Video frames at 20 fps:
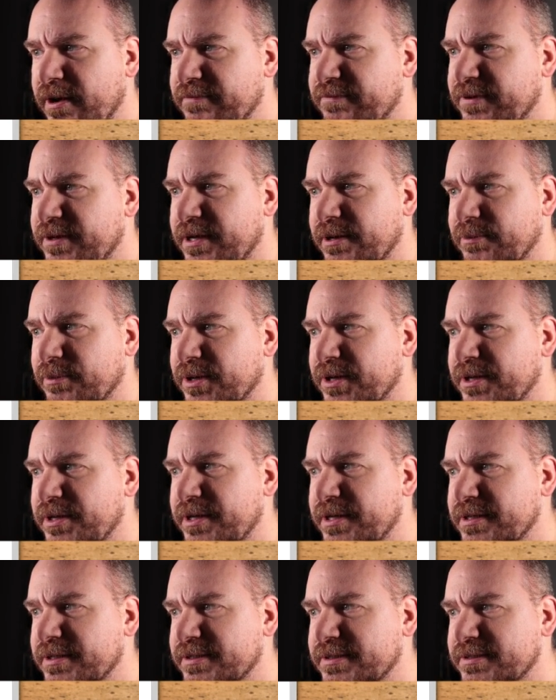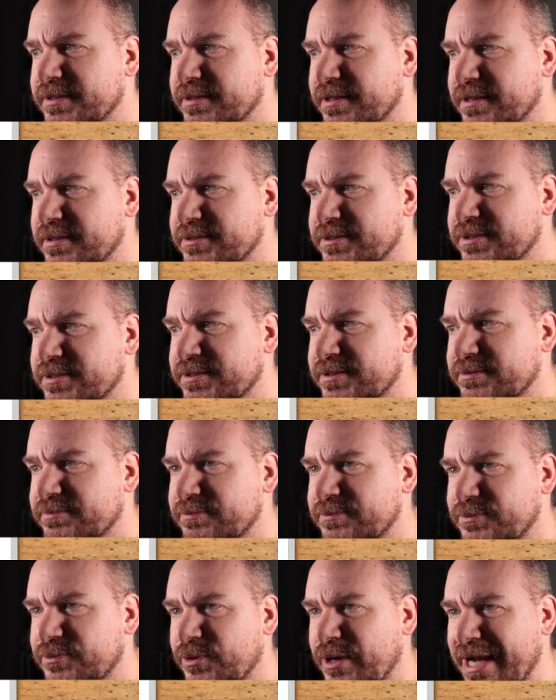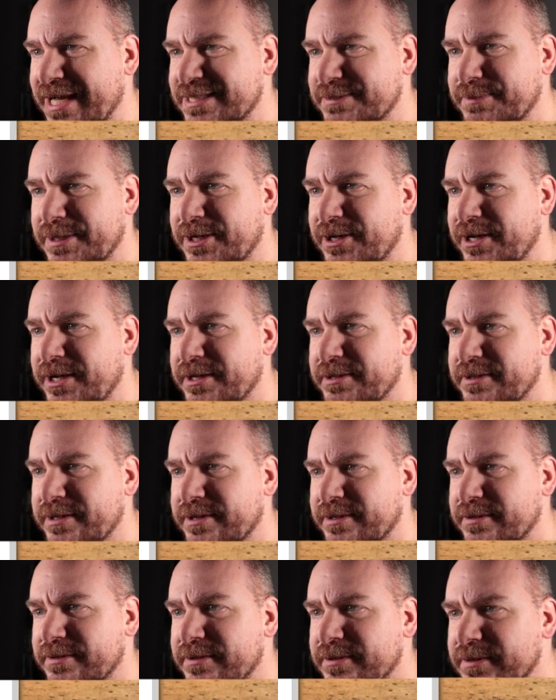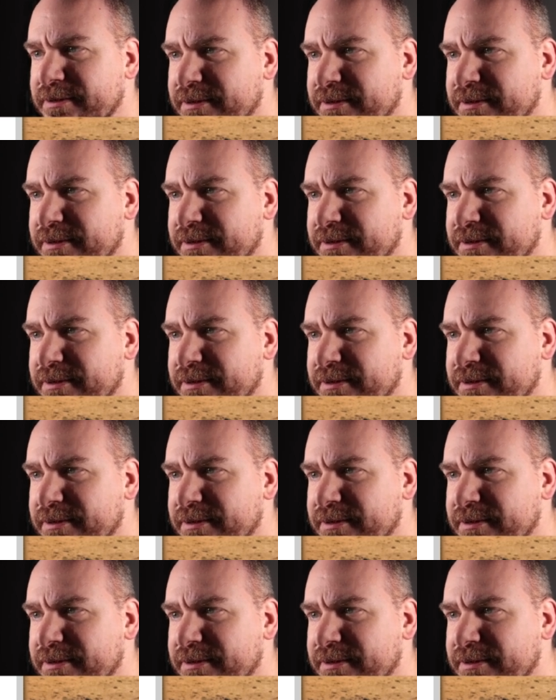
I forget what it is. I think it's just Raspberry, I think.